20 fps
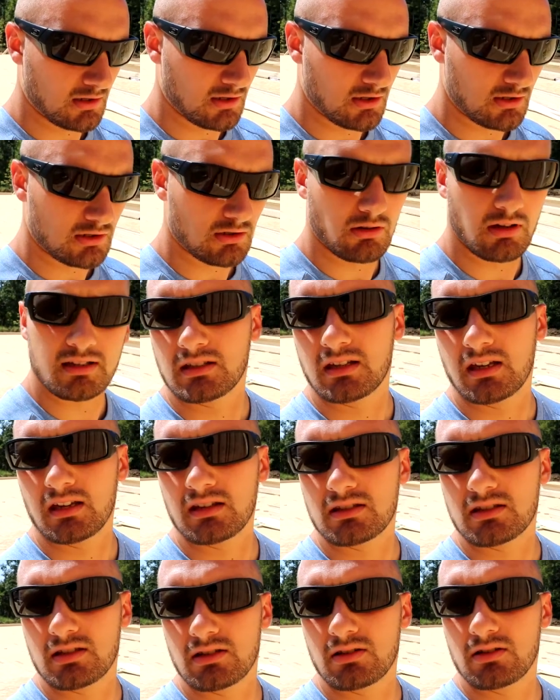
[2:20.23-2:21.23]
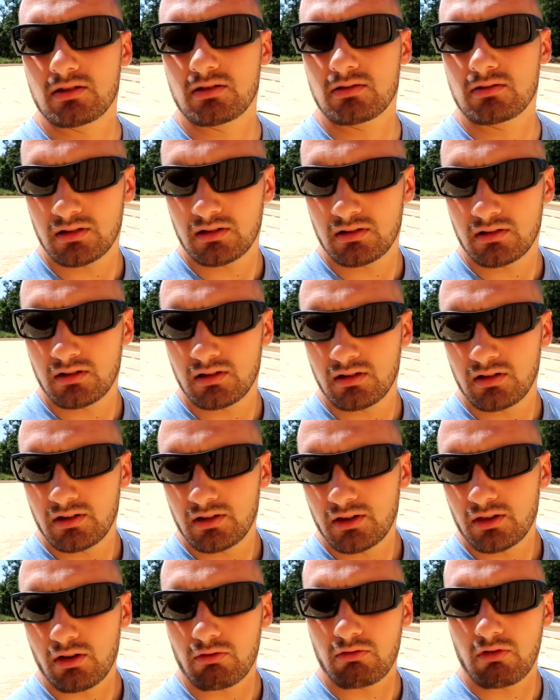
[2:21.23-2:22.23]
let's get to
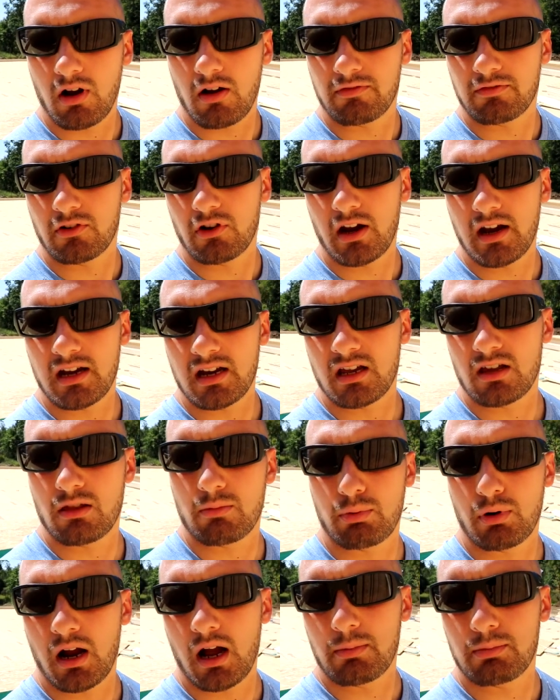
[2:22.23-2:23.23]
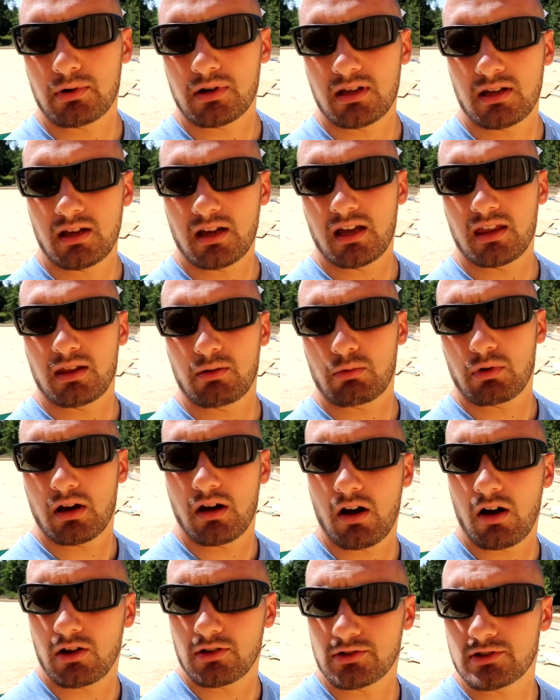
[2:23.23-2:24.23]
the rough grading of the property, and then we
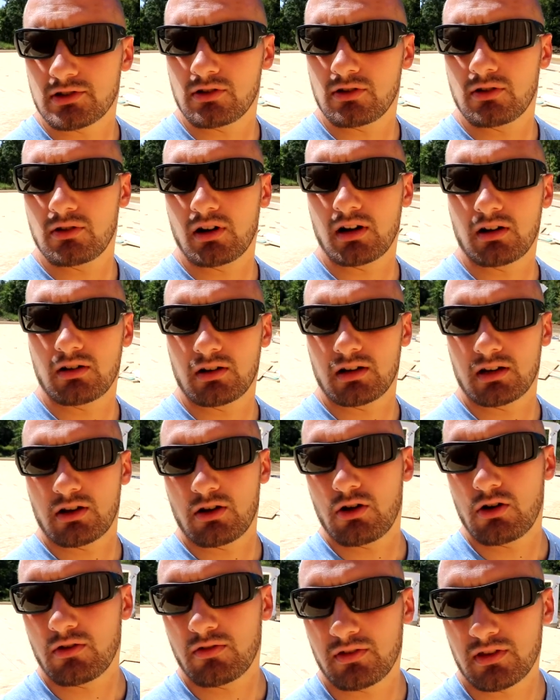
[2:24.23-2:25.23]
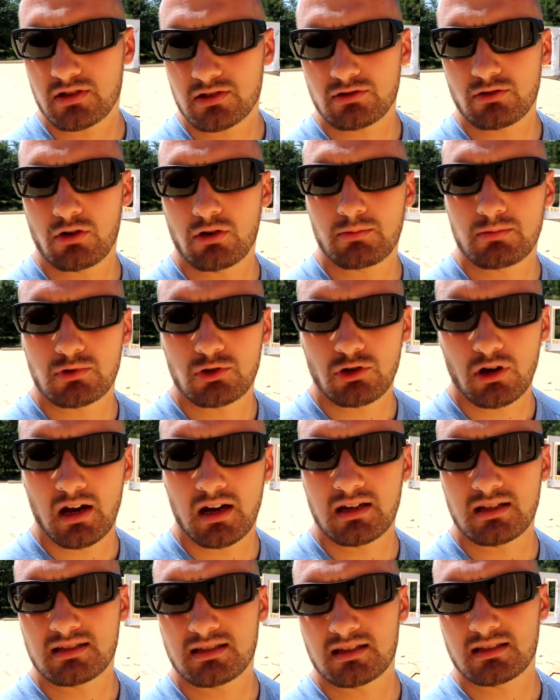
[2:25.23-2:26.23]
also are going to go over the storm
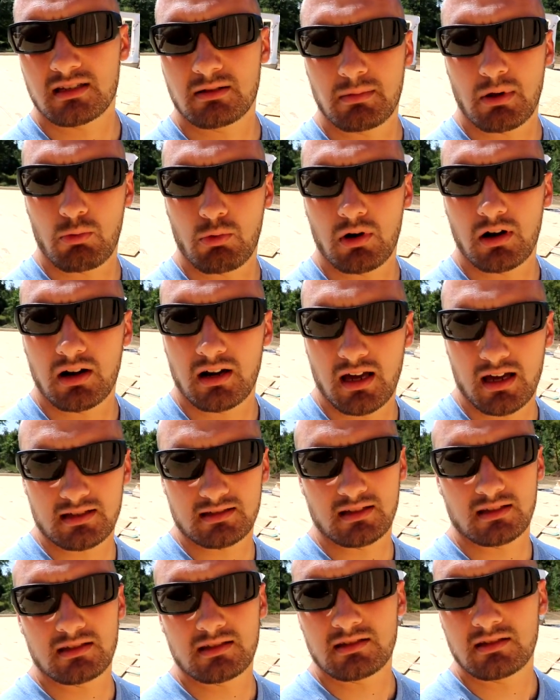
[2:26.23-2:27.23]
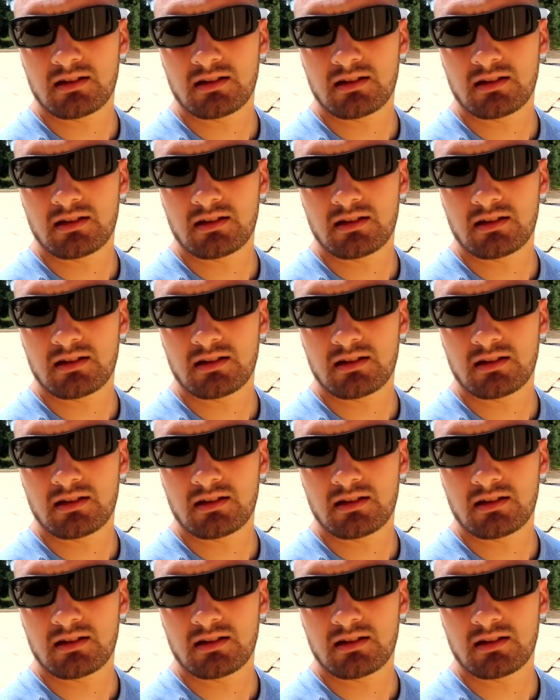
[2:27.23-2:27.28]
drain system and where it exits.